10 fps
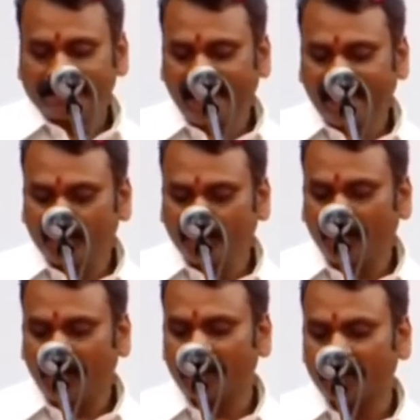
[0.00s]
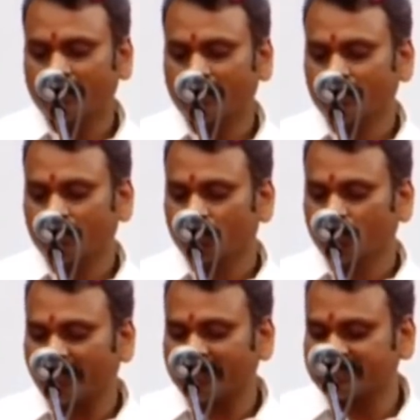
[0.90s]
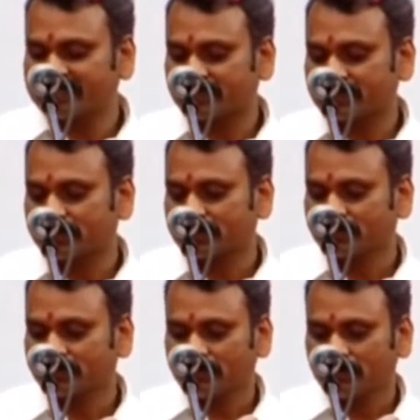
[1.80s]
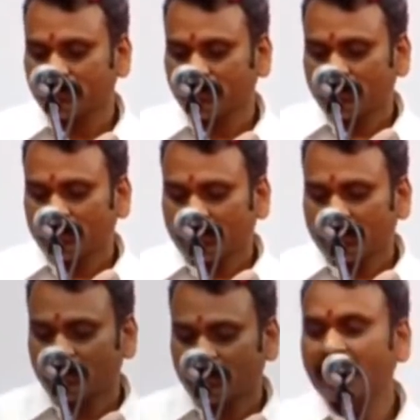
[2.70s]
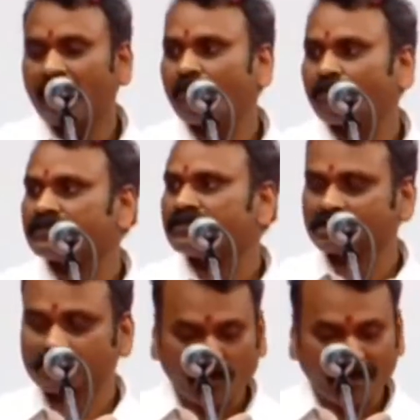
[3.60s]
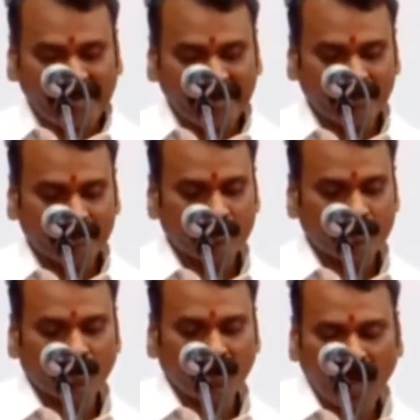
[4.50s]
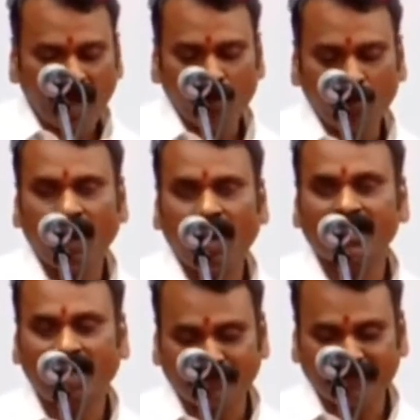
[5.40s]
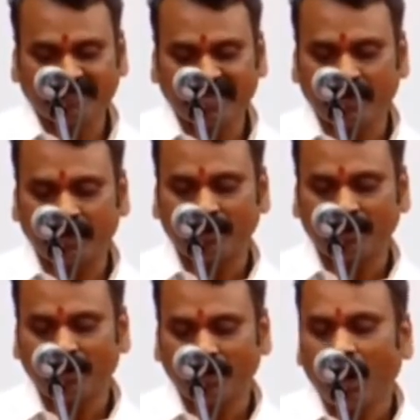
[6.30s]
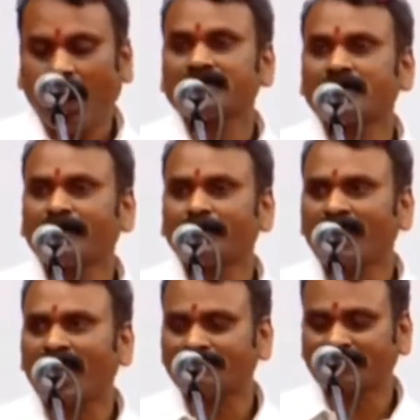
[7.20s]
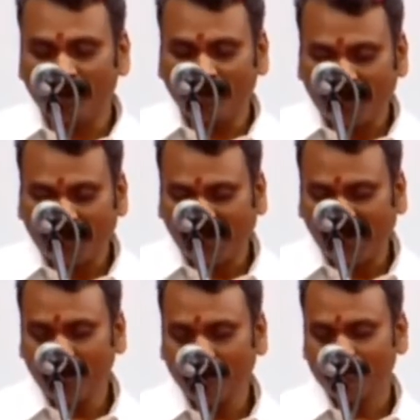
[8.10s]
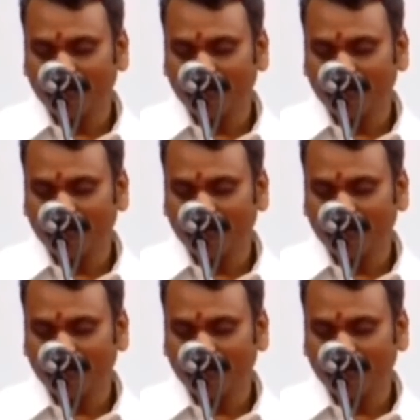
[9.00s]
I thank you for your this gesture of showing your love and affection on the people of Tamil Makkal.